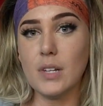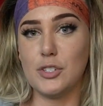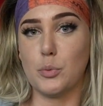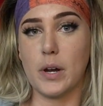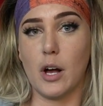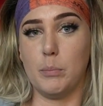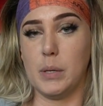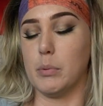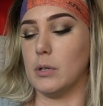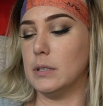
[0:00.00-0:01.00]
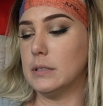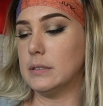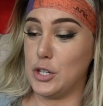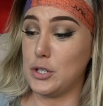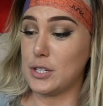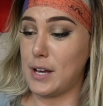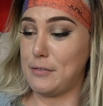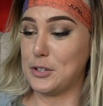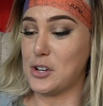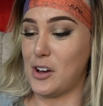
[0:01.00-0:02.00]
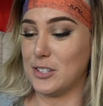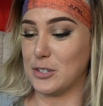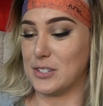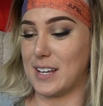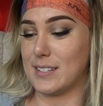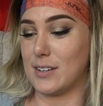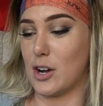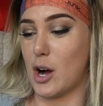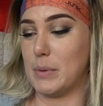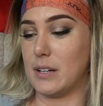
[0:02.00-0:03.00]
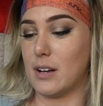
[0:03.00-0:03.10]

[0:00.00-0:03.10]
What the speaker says: I just want to help people. You still have your tonsils, that's uncommon.